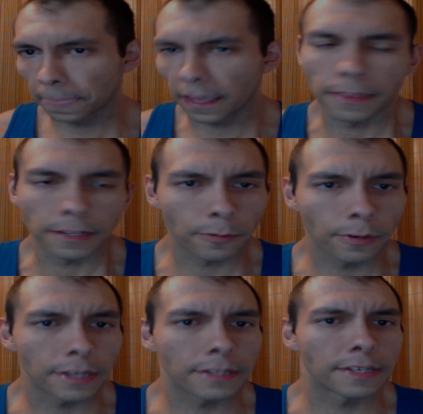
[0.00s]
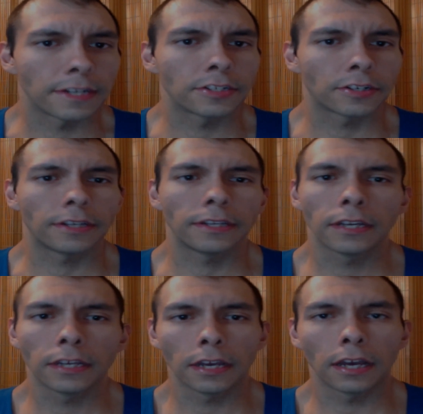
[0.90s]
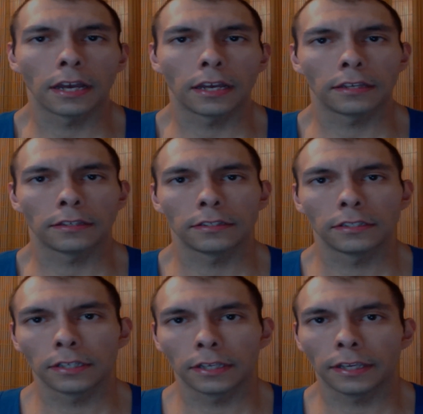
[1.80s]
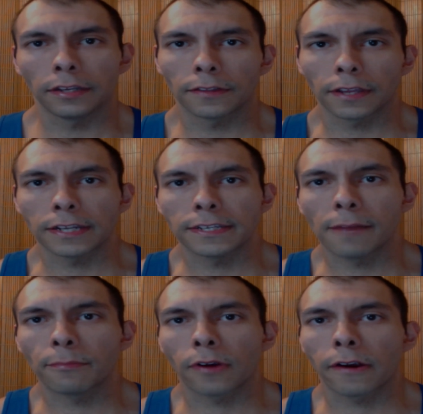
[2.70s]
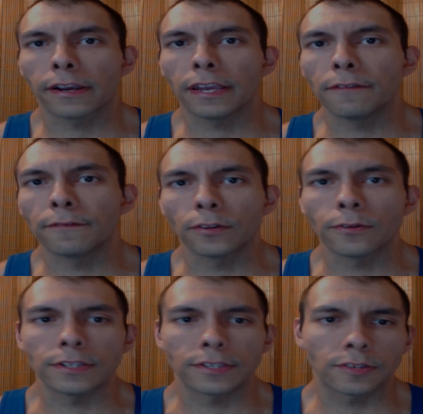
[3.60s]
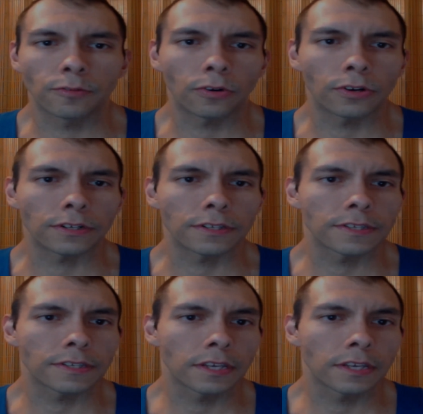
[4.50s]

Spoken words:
in the 20th century, the contemporary influence towards,